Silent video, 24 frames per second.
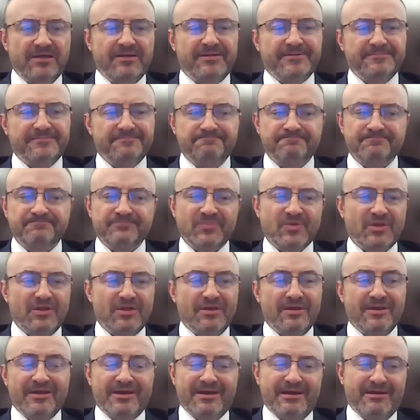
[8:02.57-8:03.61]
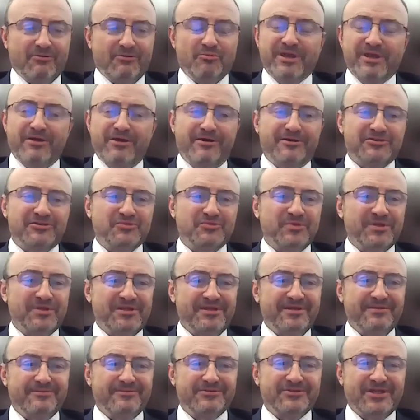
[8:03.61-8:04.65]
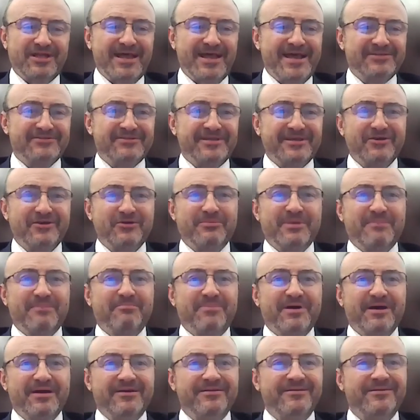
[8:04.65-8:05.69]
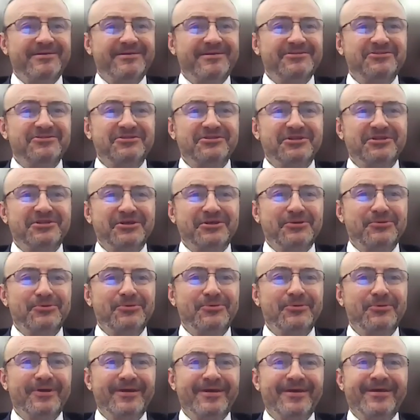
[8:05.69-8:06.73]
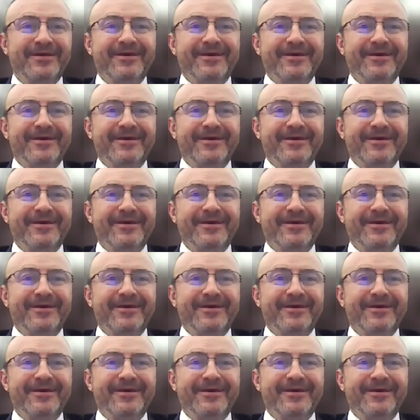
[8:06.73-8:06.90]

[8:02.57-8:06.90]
Um, I'm gonna be honest with you, it was the last thing on my bucket list to do.